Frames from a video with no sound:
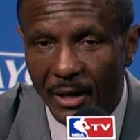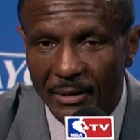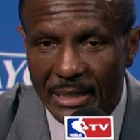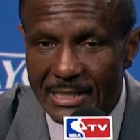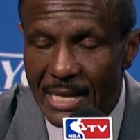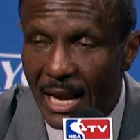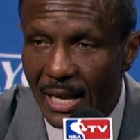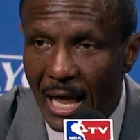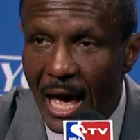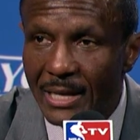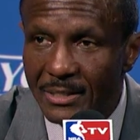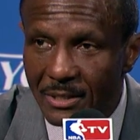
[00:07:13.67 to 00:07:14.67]
He's got a
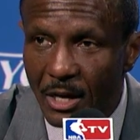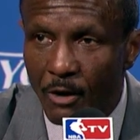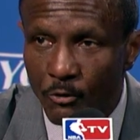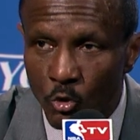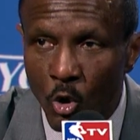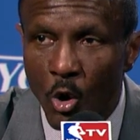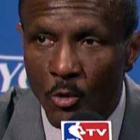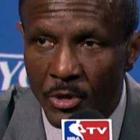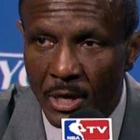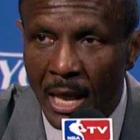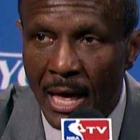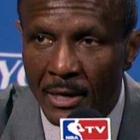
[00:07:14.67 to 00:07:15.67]
lot of growth in
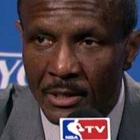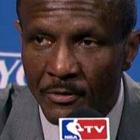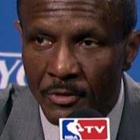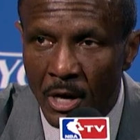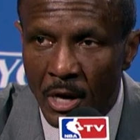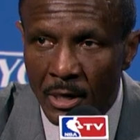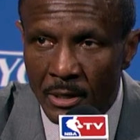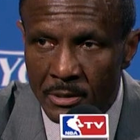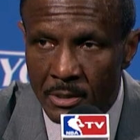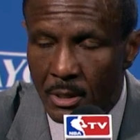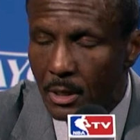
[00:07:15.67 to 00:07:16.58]
a lot of different areas.